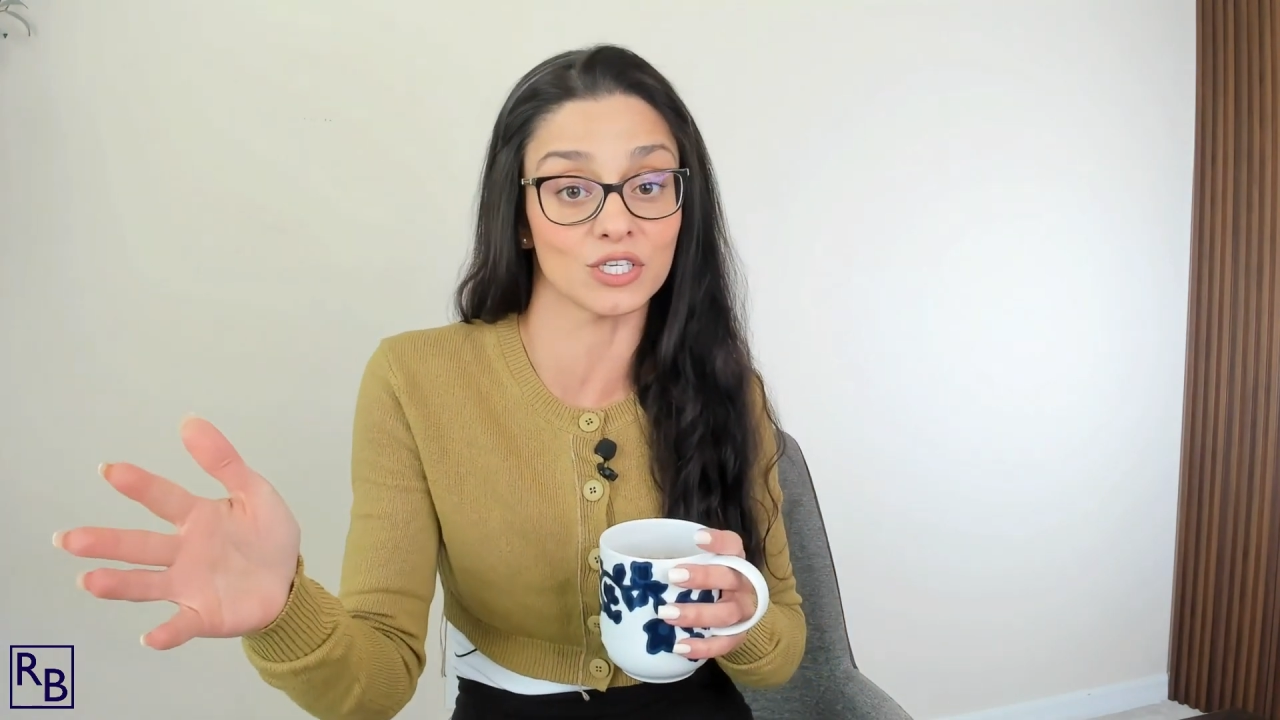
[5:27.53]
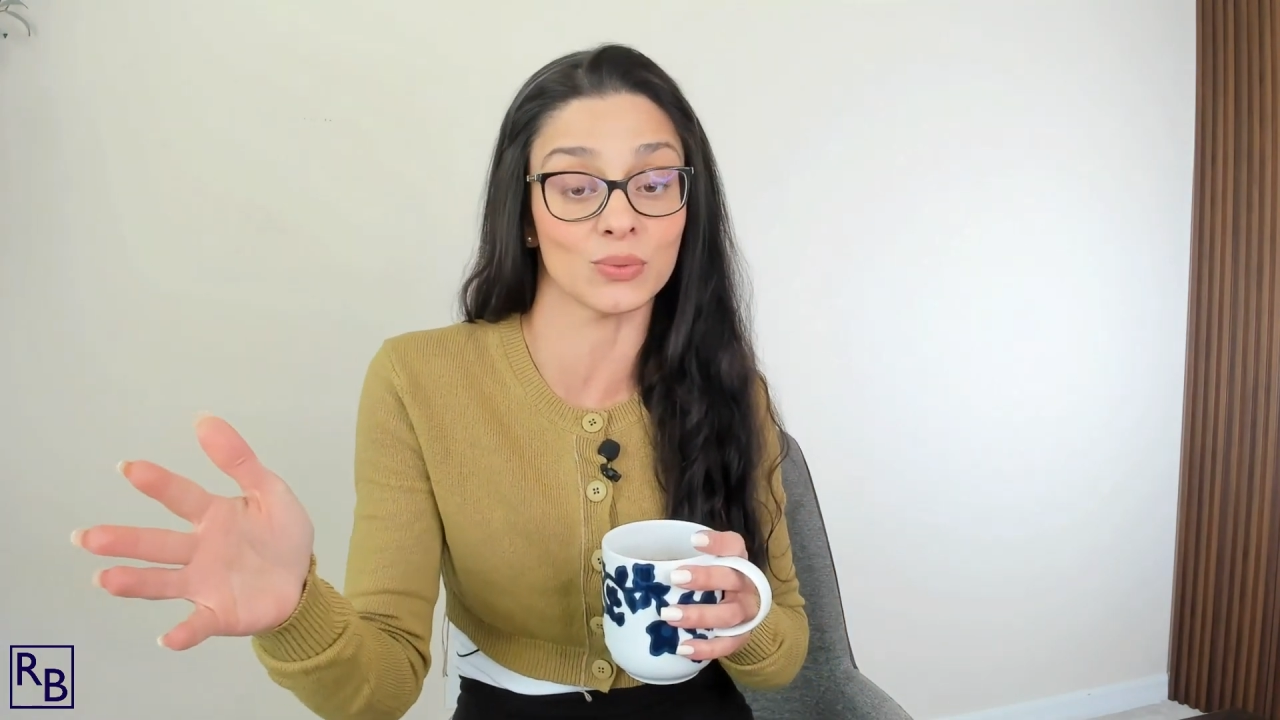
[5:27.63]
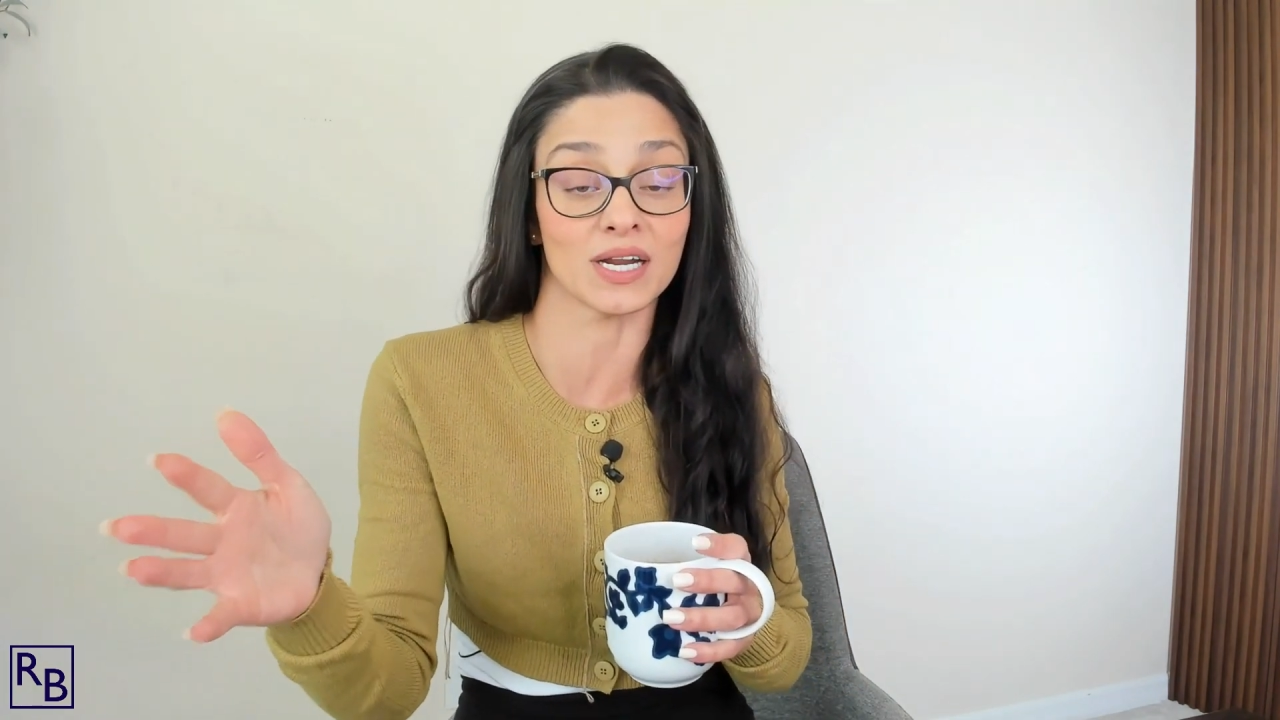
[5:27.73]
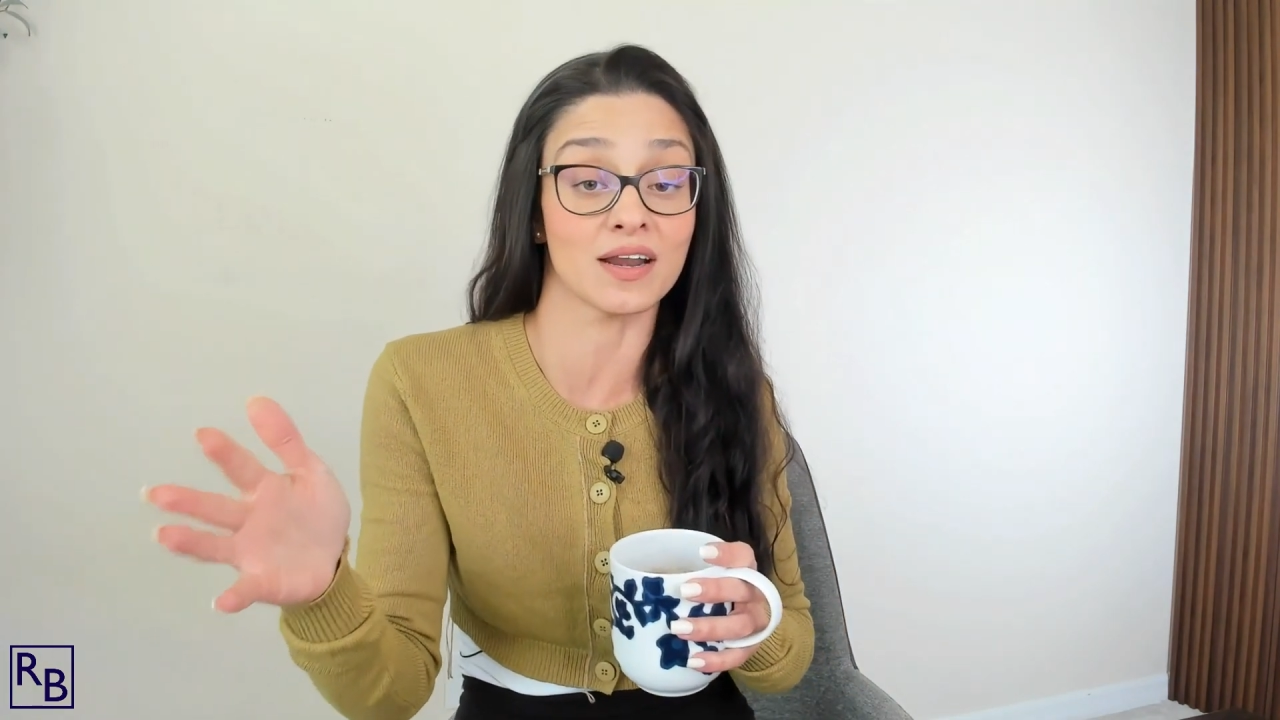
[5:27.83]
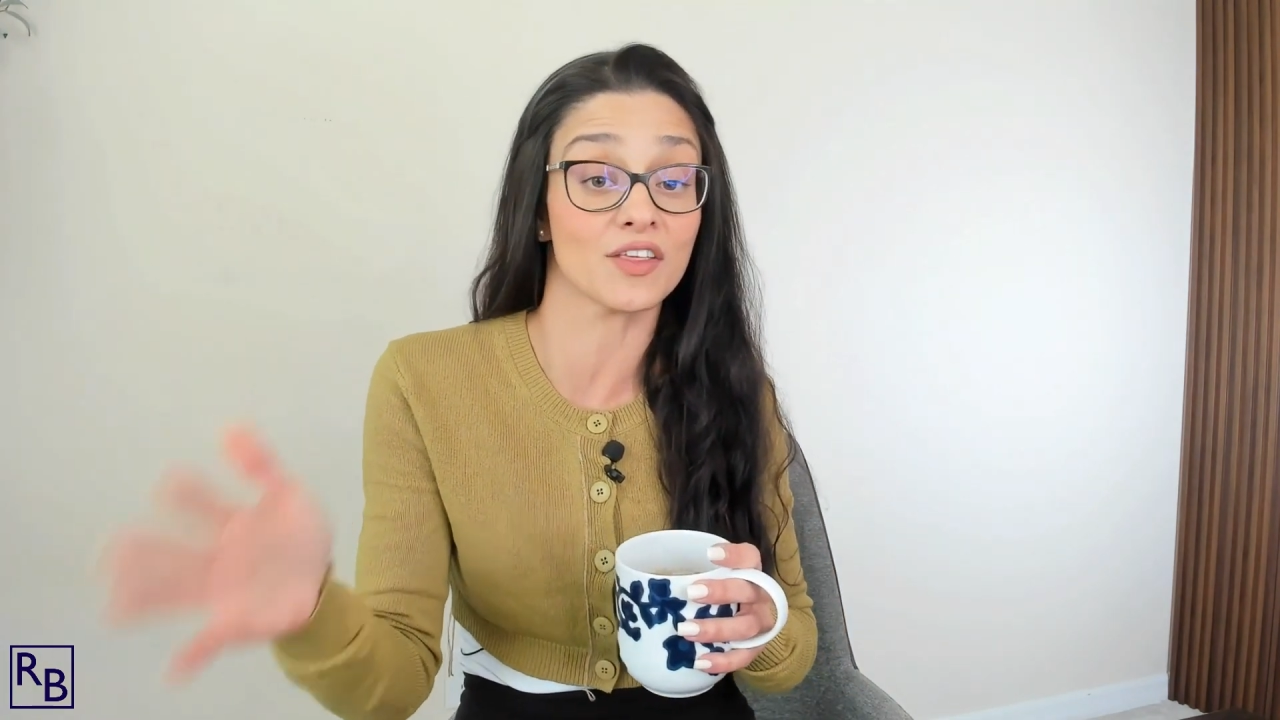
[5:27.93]

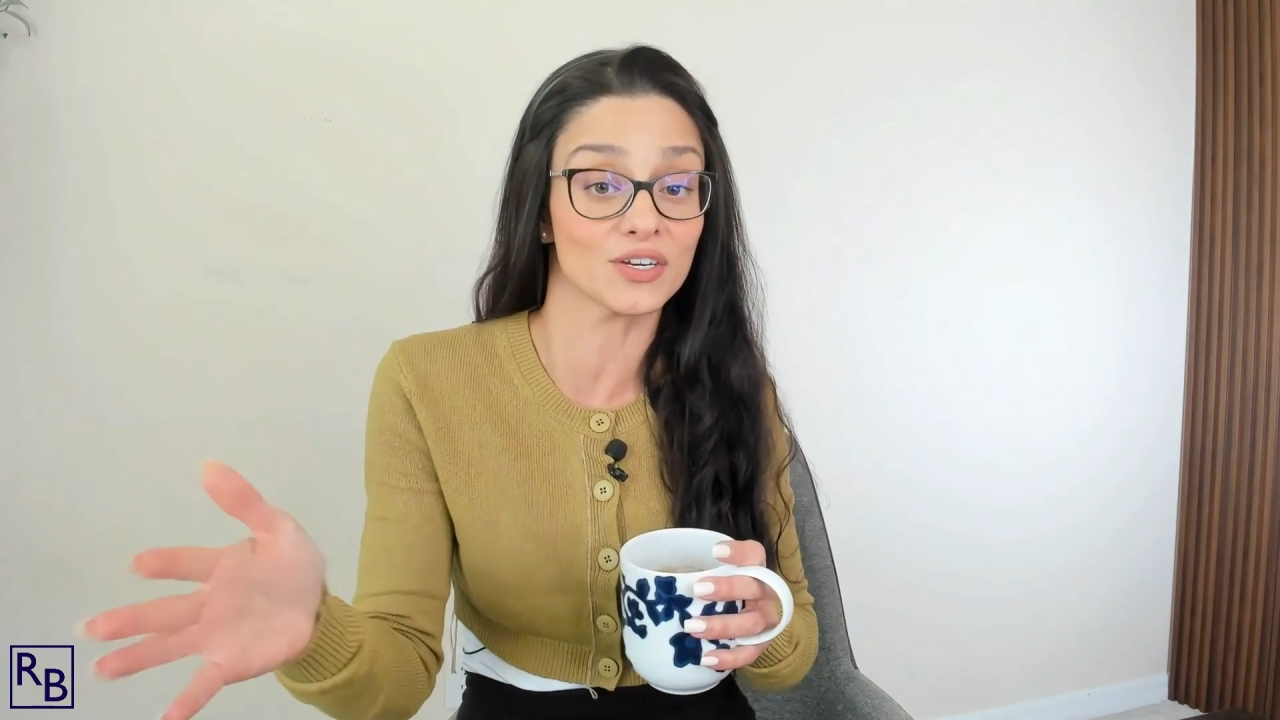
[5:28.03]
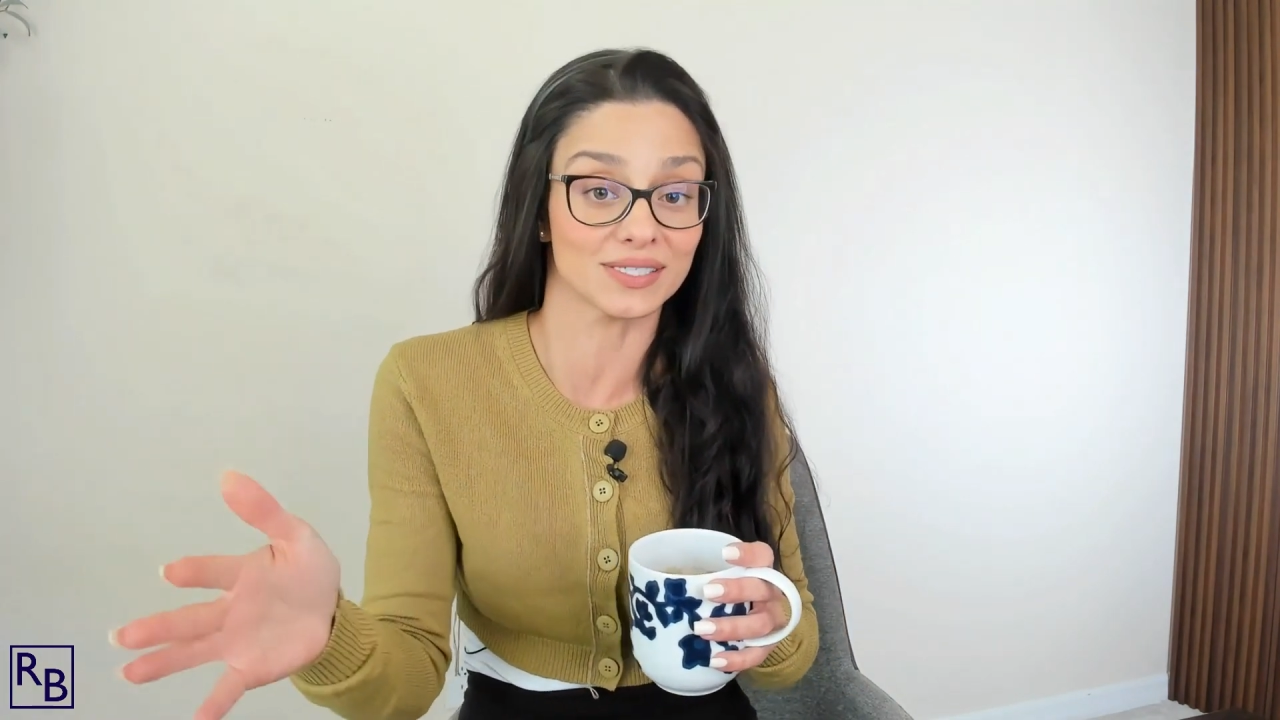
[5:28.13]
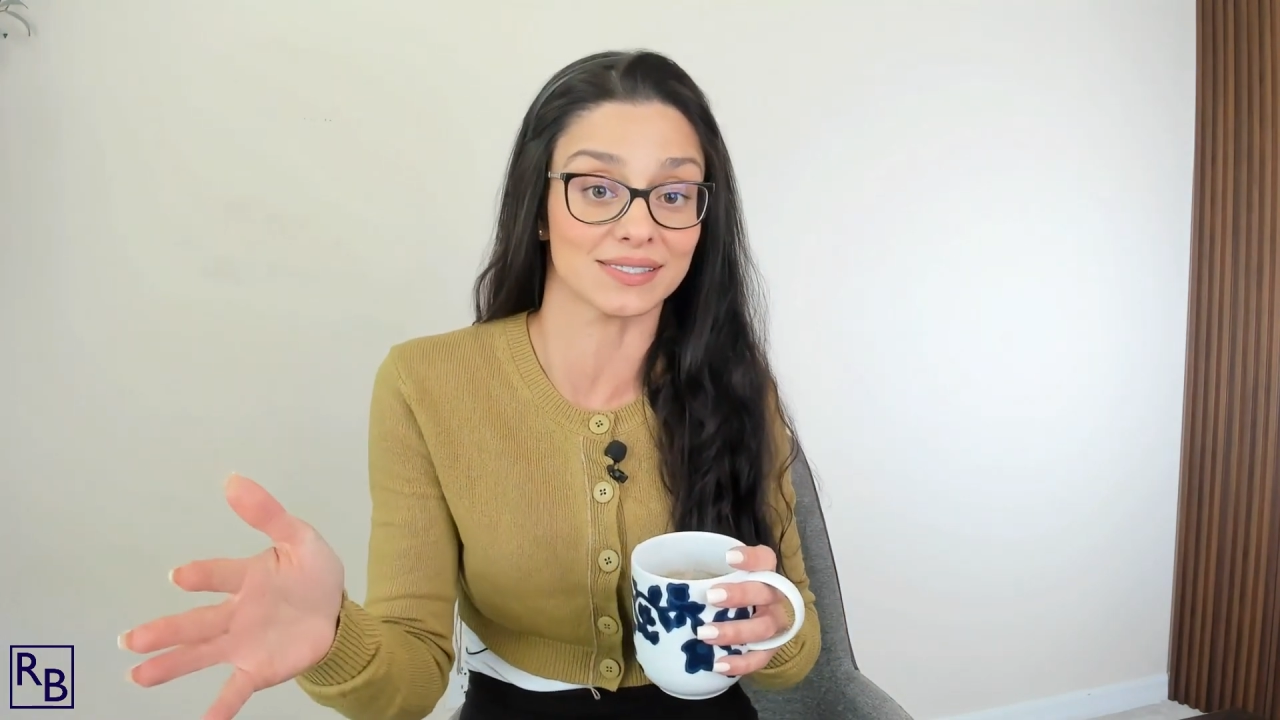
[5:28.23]
you in another